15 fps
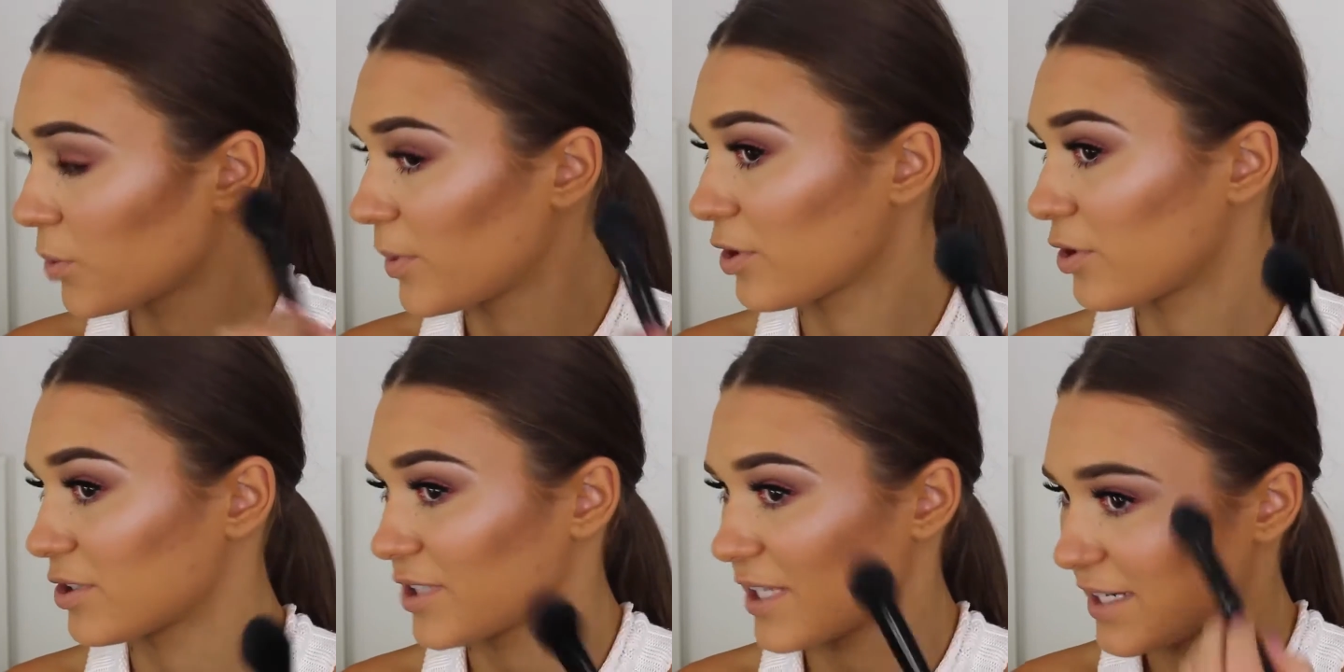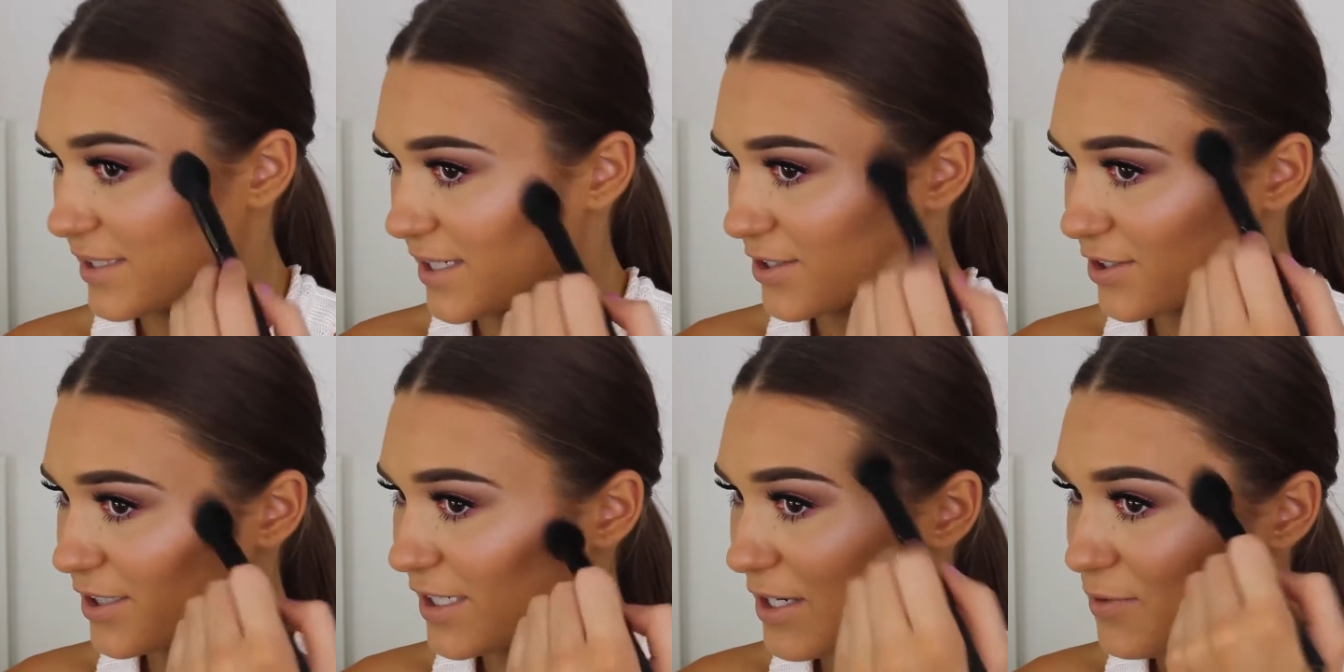Oh my gosh, that is
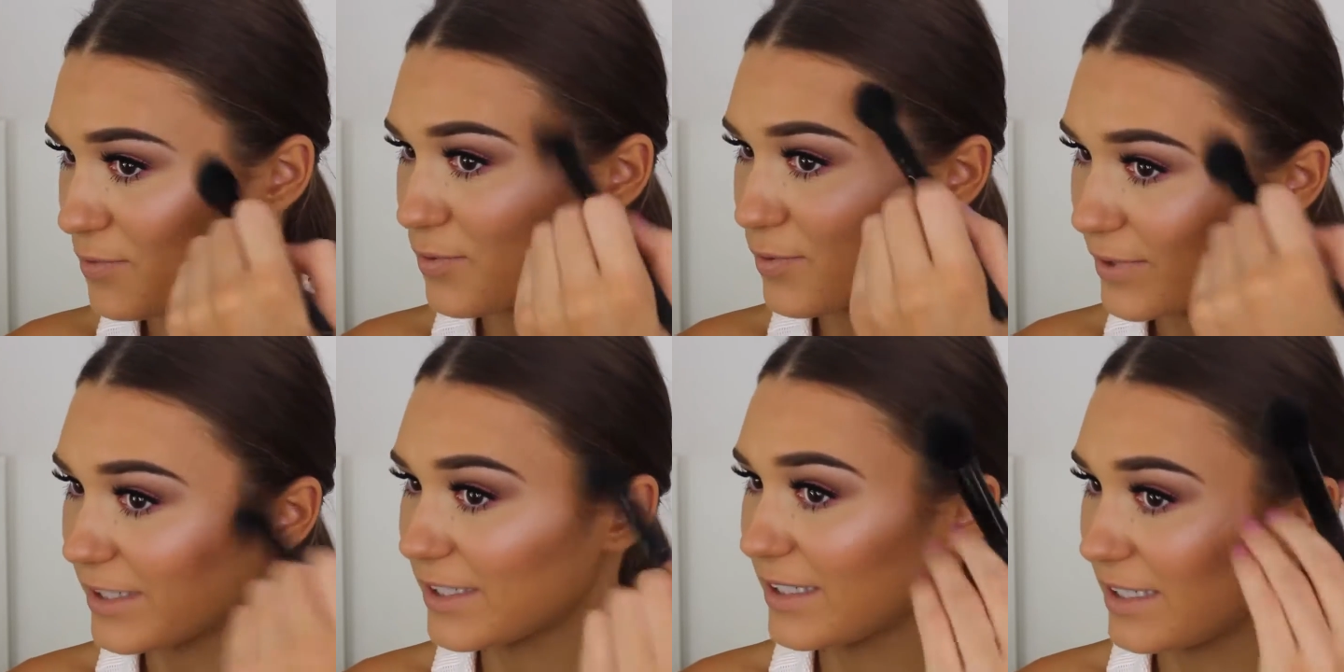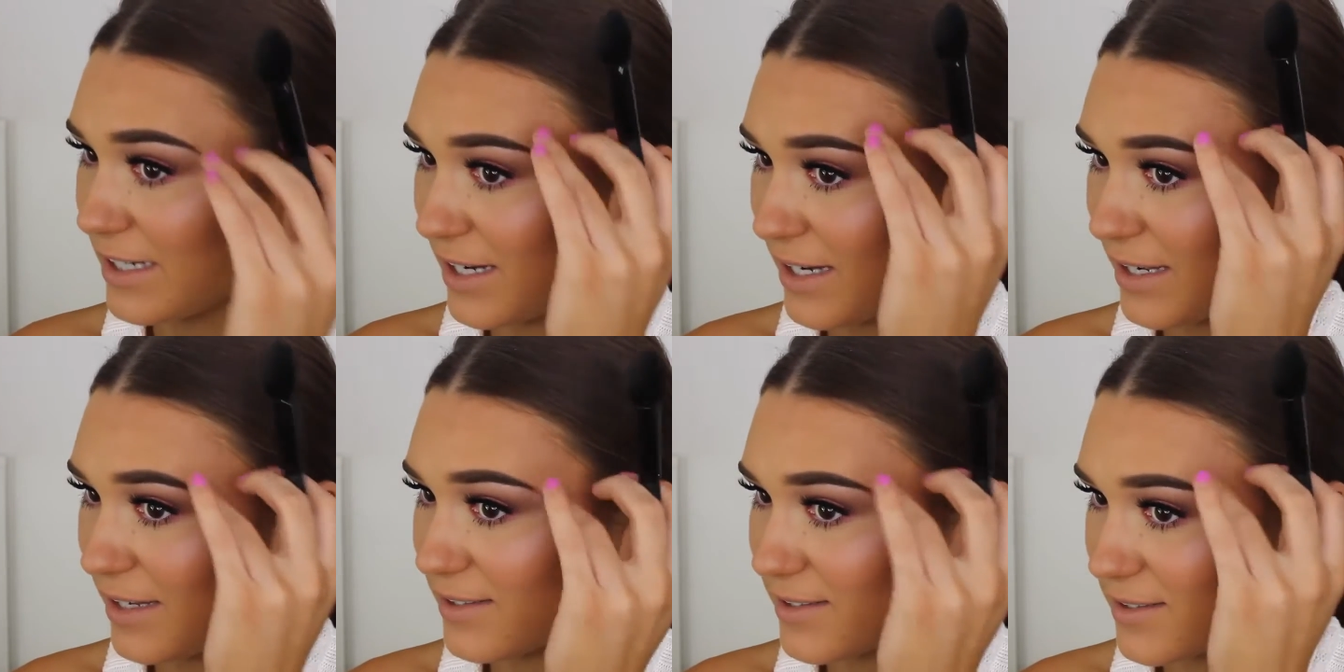actually really
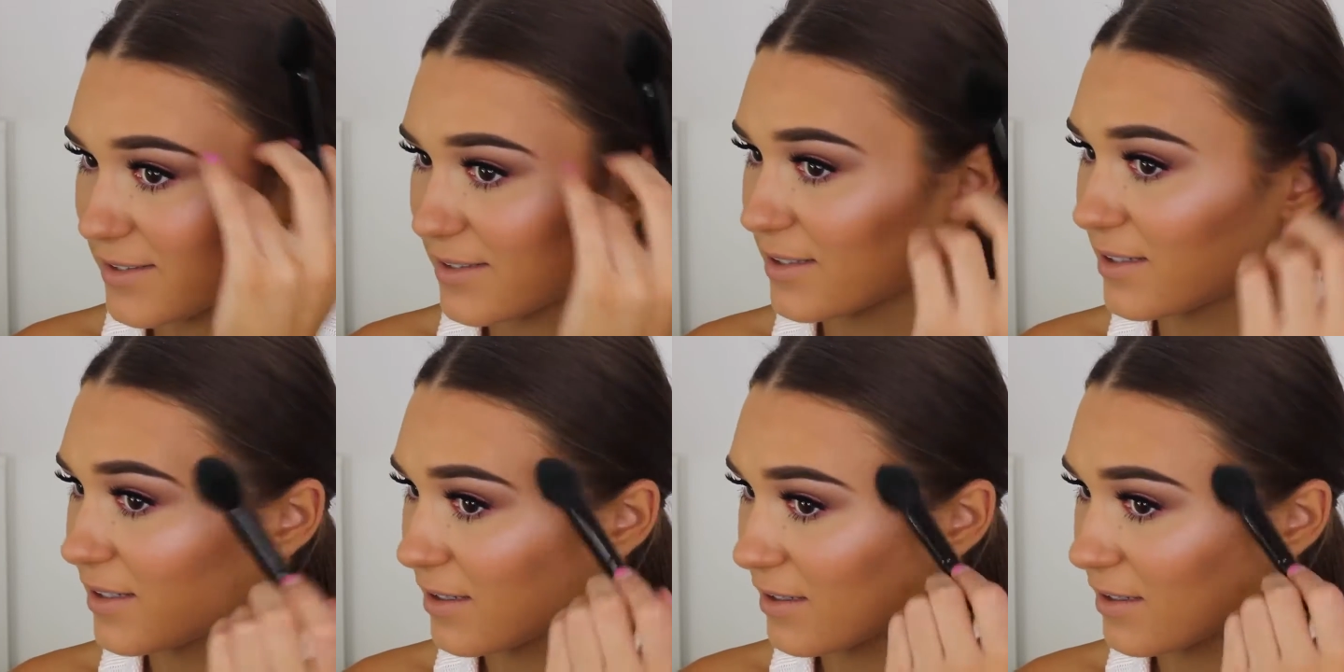nice.